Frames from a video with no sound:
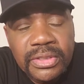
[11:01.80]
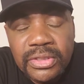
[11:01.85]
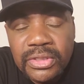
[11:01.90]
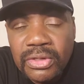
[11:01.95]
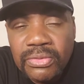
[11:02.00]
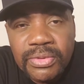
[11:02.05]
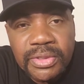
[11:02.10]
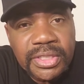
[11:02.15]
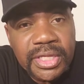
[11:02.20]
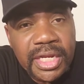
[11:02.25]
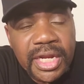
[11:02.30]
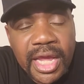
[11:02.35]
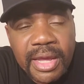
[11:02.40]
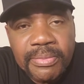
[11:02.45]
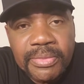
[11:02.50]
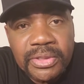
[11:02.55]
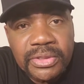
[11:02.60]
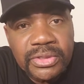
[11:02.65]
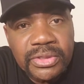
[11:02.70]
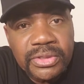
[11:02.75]
Don't want that
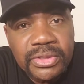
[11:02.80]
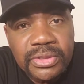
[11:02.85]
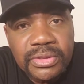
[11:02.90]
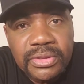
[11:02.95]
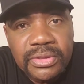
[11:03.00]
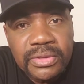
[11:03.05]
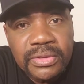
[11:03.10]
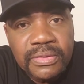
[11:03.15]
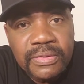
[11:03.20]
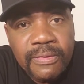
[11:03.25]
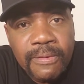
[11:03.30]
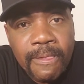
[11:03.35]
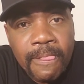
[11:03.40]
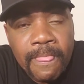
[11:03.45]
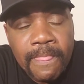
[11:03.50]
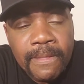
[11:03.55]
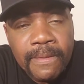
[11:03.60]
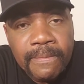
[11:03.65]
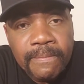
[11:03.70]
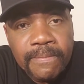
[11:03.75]
happening to you.
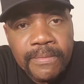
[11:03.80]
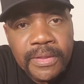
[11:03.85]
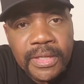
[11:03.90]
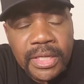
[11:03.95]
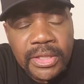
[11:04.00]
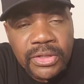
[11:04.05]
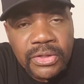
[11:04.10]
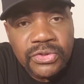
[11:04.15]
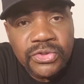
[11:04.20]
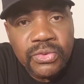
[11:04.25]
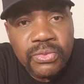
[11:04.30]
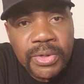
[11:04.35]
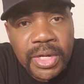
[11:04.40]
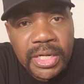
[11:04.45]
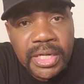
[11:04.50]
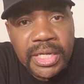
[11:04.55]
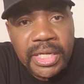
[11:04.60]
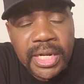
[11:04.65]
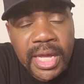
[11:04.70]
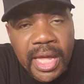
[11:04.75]
And there's a way
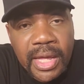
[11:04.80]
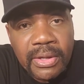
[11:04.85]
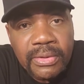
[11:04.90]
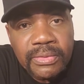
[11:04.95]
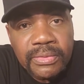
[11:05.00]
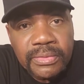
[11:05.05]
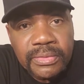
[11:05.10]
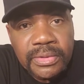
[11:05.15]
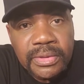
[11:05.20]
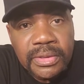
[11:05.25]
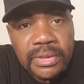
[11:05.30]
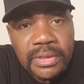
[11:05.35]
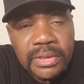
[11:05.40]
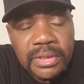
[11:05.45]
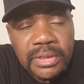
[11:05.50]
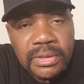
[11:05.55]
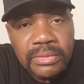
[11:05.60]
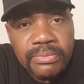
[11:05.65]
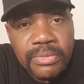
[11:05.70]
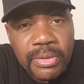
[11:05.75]
to get out.
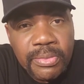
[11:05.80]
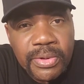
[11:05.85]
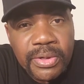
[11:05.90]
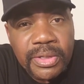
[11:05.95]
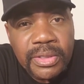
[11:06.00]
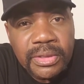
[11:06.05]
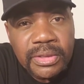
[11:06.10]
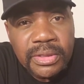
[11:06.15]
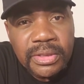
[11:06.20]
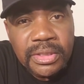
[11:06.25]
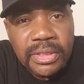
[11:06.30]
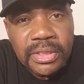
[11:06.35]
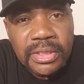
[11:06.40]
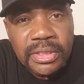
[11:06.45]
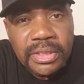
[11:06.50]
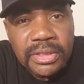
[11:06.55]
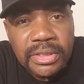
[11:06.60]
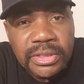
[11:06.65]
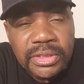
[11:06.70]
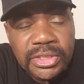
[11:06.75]
Remember,
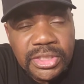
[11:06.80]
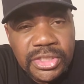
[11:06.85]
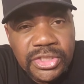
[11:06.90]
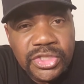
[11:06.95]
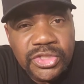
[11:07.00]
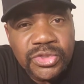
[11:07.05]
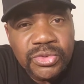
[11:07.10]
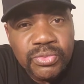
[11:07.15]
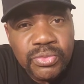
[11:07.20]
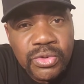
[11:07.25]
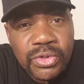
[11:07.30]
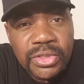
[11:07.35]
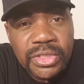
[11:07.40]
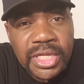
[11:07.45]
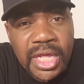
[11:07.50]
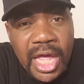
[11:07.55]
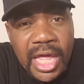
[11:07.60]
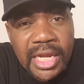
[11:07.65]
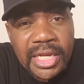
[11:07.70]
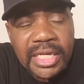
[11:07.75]
Jesus would
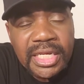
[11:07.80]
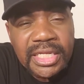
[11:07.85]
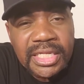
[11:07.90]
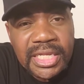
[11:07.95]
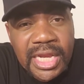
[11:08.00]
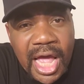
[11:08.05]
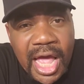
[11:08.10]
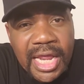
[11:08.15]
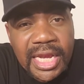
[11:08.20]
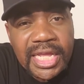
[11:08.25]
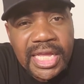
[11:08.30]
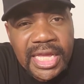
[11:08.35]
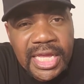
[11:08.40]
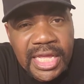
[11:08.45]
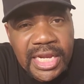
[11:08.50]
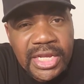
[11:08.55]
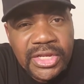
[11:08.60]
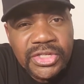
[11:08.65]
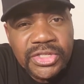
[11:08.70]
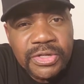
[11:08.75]
that not
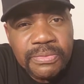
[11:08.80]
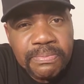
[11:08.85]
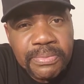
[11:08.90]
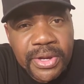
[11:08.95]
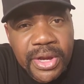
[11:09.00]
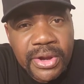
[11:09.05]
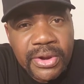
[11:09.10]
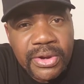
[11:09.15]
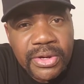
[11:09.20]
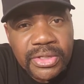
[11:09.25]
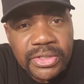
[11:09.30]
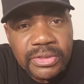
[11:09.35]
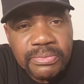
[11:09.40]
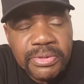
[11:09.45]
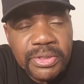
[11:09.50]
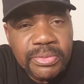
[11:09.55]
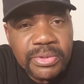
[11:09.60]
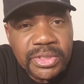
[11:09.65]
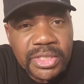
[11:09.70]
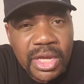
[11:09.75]
any should perish.
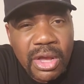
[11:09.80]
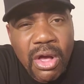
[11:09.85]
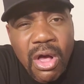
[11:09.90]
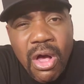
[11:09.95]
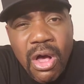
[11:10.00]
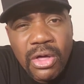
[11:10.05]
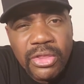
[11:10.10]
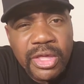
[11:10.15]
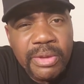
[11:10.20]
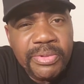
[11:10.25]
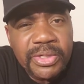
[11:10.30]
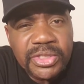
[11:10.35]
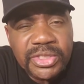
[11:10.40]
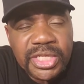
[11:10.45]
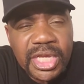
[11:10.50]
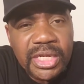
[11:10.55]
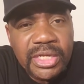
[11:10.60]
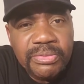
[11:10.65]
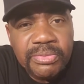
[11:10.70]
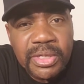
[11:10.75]
People say, oh, they've been
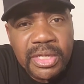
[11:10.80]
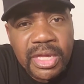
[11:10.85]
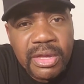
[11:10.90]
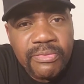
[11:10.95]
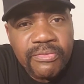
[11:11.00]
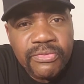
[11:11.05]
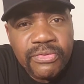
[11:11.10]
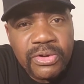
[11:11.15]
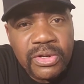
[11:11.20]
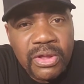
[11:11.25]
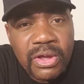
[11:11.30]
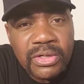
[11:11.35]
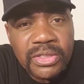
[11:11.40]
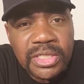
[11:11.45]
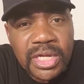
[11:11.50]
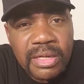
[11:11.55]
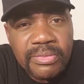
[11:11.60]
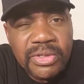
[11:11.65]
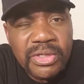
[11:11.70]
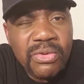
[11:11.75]
saying he's been coming for a long
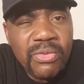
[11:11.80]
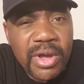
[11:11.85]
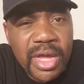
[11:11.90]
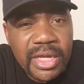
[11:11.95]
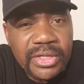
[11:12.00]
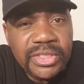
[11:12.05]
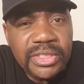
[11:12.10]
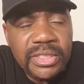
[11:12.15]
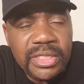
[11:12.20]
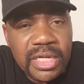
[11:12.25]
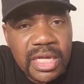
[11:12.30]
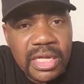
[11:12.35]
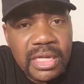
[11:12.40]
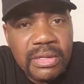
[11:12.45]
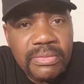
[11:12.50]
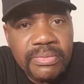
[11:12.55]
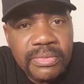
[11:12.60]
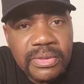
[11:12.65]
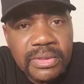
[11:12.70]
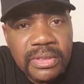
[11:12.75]
time. You know why hasn't he come?
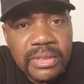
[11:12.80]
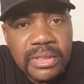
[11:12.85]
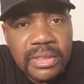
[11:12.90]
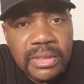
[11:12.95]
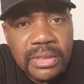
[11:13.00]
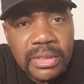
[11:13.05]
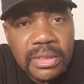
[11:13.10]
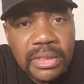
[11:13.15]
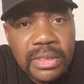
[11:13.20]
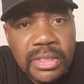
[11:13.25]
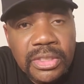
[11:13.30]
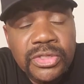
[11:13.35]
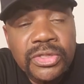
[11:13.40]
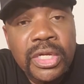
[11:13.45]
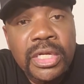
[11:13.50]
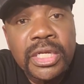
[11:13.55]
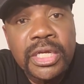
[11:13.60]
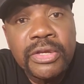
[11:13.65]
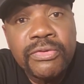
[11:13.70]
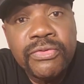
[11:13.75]
He's
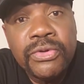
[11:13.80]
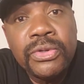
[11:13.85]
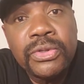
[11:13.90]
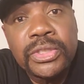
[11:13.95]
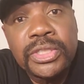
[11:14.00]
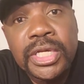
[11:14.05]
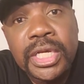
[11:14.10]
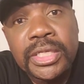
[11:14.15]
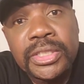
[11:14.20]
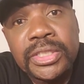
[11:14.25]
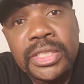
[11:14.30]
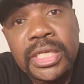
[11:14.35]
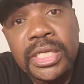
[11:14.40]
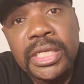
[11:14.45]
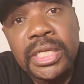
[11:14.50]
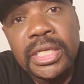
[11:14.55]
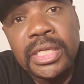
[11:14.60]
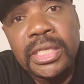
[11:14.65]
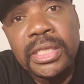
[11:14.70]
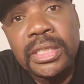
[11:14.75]
trying to give you a chance to get in.
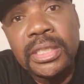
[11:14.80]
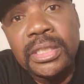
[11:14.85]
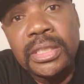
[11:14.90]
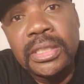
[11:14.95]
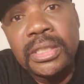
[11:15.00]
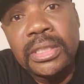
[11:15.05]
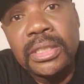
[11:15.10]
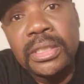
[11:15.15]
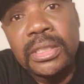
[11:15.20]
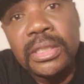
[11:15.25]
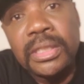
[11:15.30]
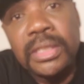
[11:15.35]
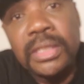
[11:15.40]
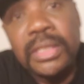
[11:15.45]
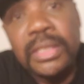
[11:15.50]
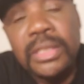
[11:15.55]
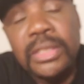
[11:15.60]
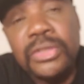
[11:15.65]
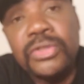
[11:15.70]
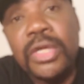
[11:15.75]

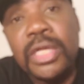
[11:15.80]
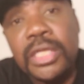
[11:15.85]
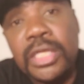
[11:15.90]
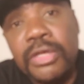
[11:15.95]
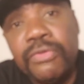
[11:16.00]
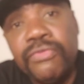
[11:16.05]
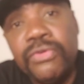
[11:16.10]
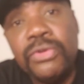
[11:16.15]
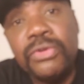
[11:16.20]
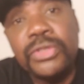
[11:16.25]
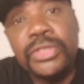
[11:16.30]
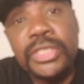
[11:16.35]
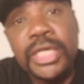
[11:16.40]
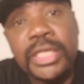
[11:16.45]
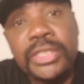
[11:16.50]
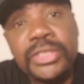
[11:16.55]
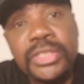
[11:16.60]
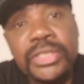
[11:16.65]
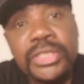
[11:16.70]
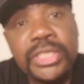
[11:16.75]
He's trying to give you a
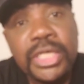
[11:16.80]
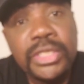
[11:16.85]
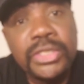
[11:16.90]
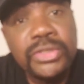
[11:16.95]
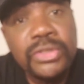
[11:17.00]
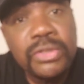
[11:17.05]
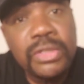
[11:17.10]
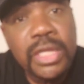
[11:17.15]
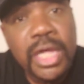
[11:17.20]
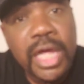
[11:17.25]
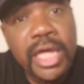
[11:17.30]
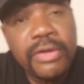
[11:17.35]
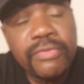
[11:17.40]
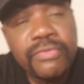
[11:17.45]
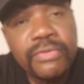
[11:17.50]
chance to change your life.